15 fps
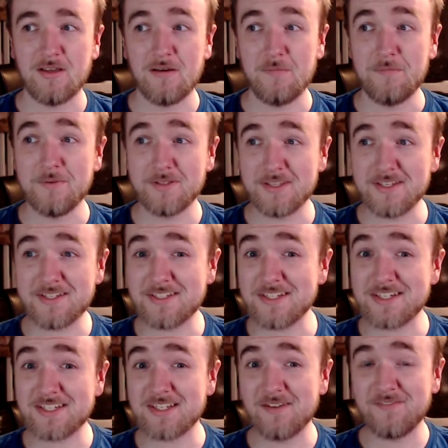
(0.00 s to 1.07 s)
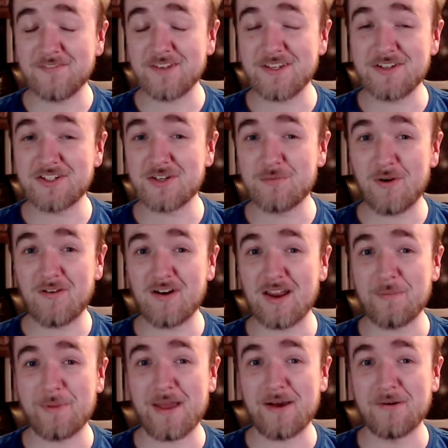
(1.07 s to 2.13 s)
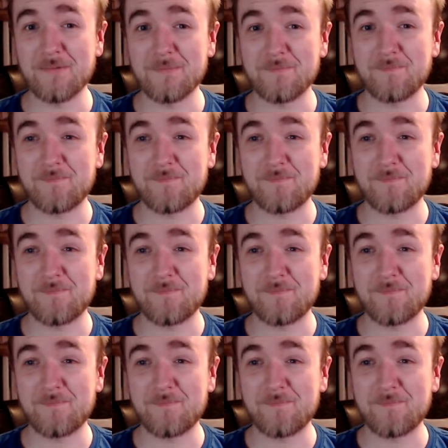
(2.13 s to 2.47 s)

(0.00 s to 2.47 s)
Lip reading: But this is something you should worry about.